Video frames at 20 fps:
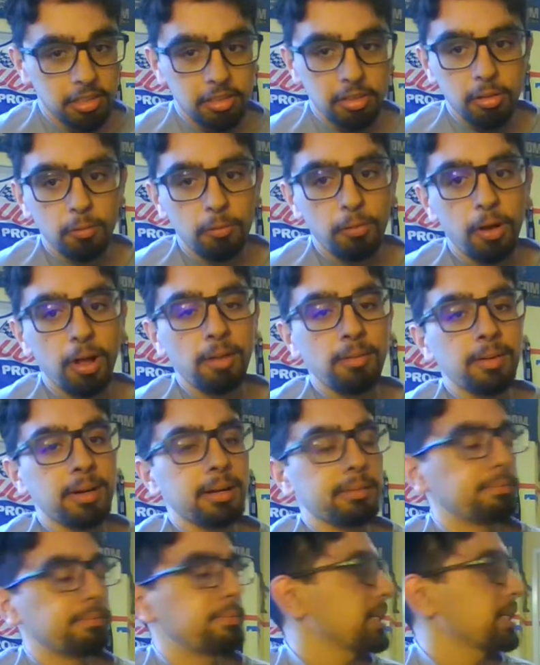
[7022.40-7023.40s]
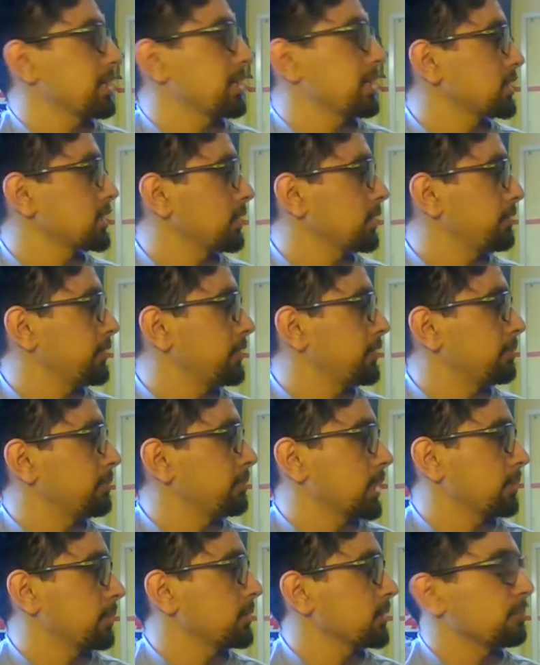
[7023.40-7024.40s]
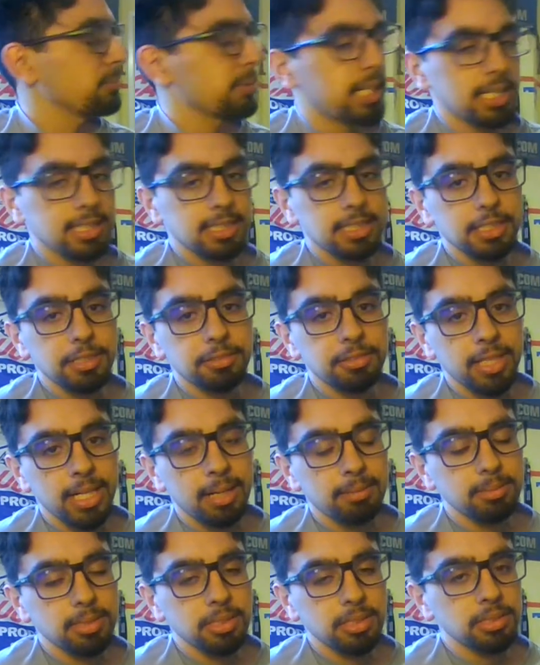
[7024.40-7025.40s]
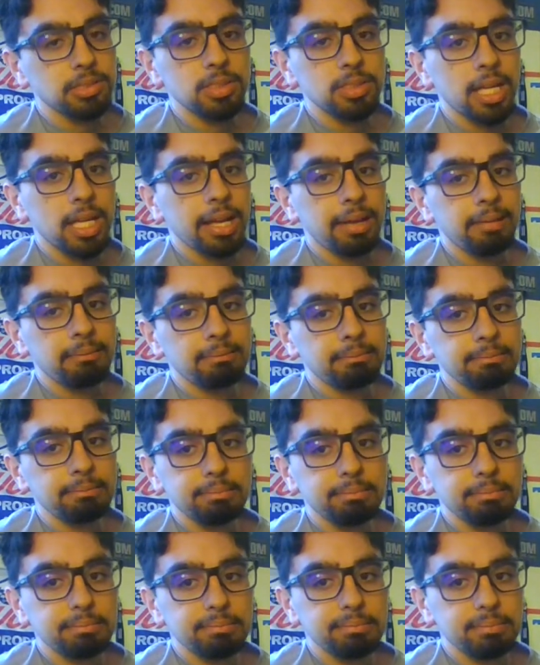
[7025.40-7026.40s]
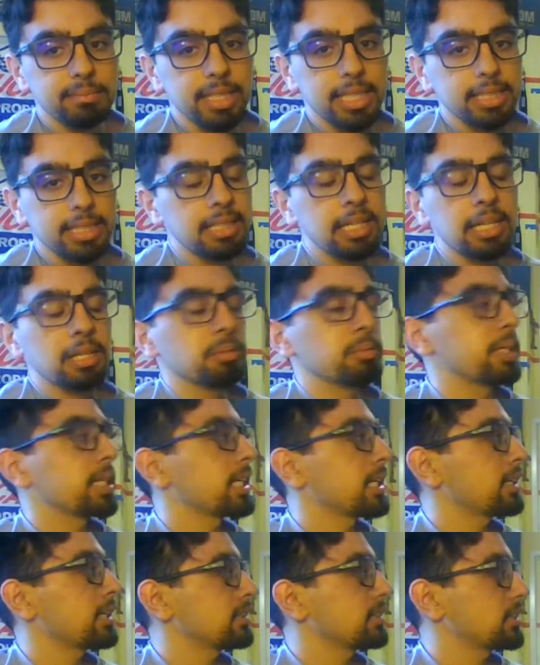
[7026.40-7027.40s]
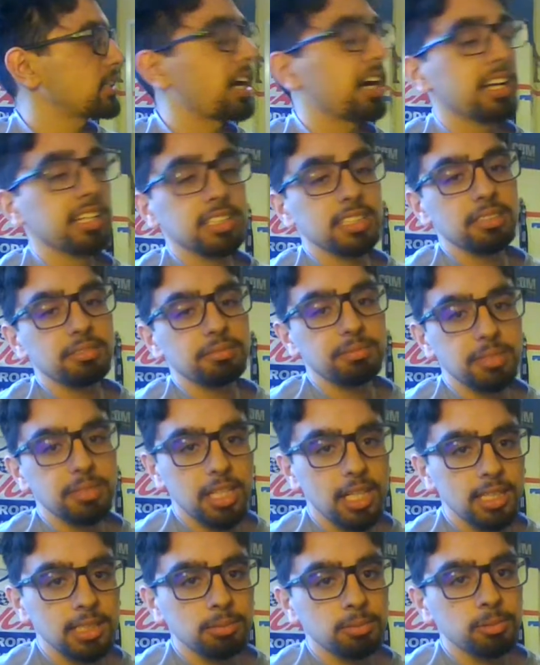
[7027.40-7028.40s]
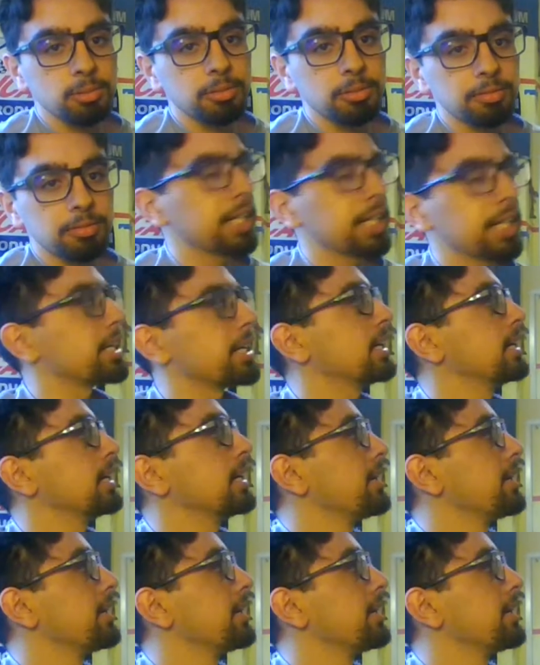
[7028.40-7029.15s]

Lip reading: go to Walmart, pick yourself up a couple of plastic ramps, and use that. Like, that'll make it tons more fun.